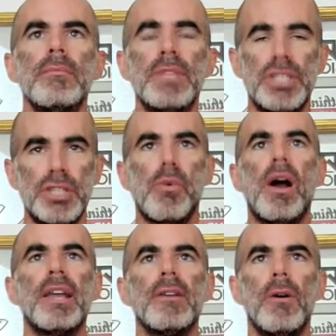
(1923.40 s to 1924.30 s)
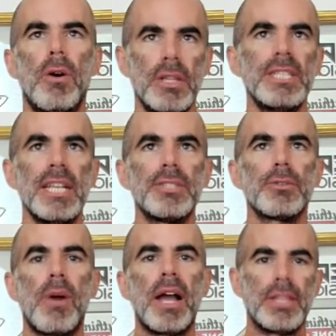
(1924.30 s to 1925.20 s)
This is why. All these lessons
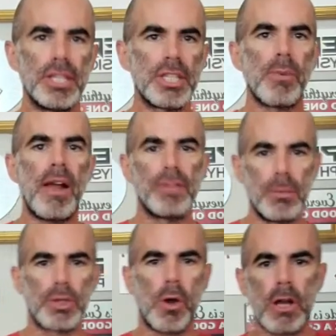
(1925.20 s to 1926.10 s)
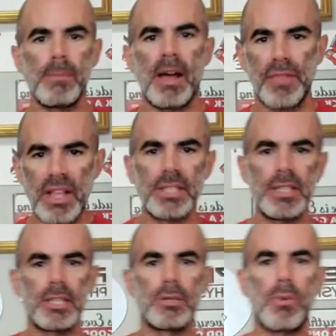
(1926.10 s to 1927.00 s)
are why. This is why everything we're talking about. That's,
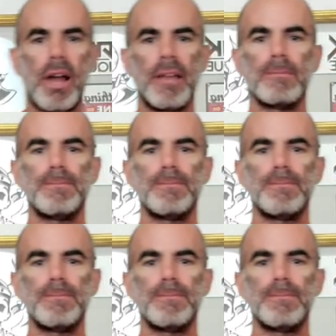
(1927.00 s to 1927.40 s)
this is why.